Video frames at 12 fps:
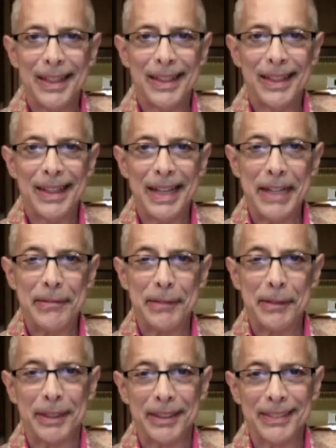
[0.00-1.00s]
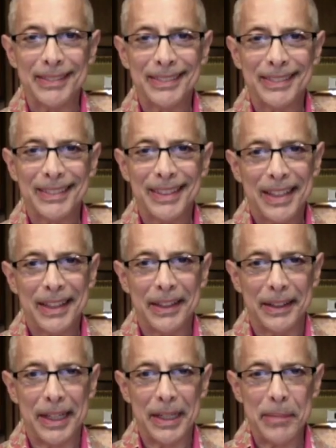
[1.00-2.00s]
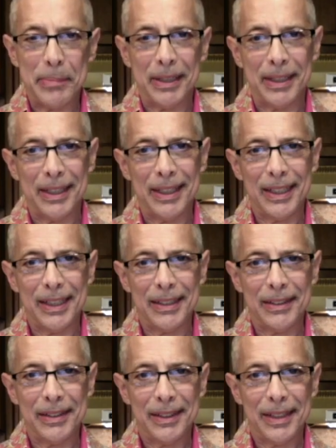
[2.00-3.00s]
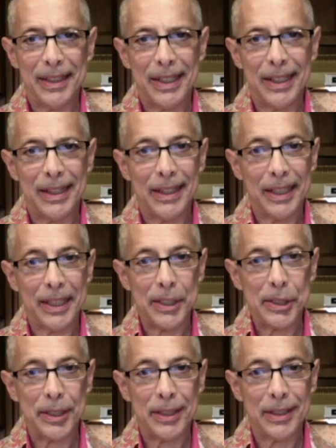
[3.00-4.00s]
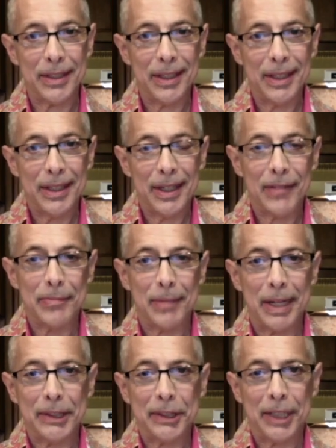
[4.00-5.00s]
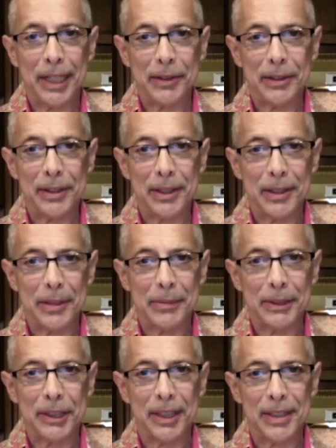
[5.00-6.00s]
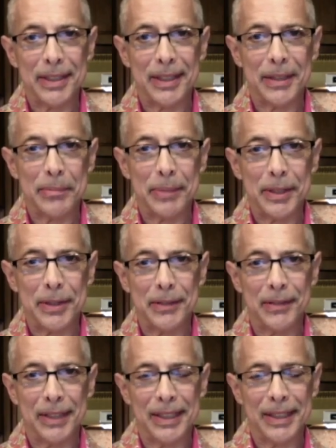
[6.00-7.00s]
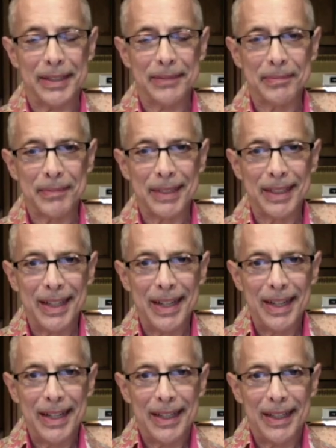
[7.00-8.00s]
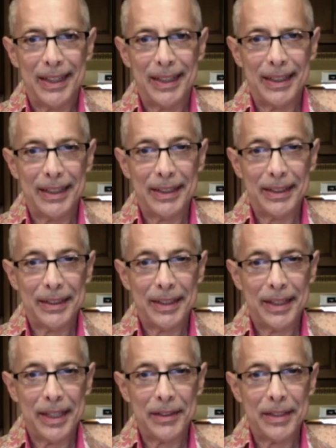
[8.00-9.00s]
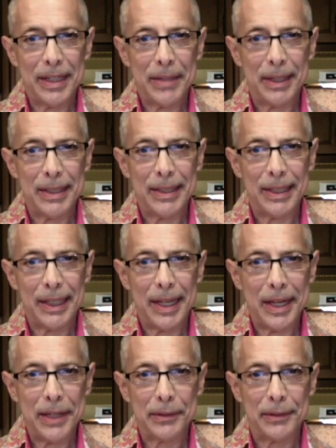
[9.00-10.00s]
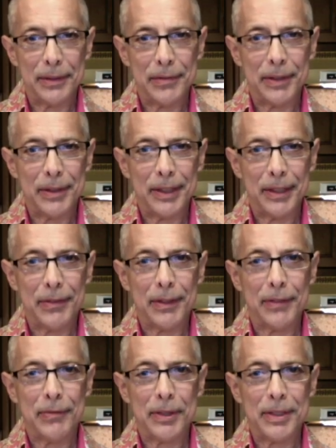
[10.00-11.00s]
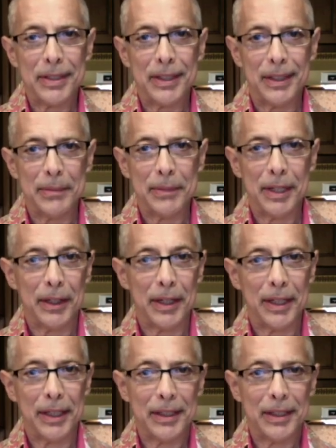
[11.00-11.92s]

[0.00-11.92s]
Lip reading: Hey everyone, Lenny Pinna here in the kitchen of my childhood home in Johnstown, Pennsylvania. The other day when I did a candle review here for the first time, got a lot of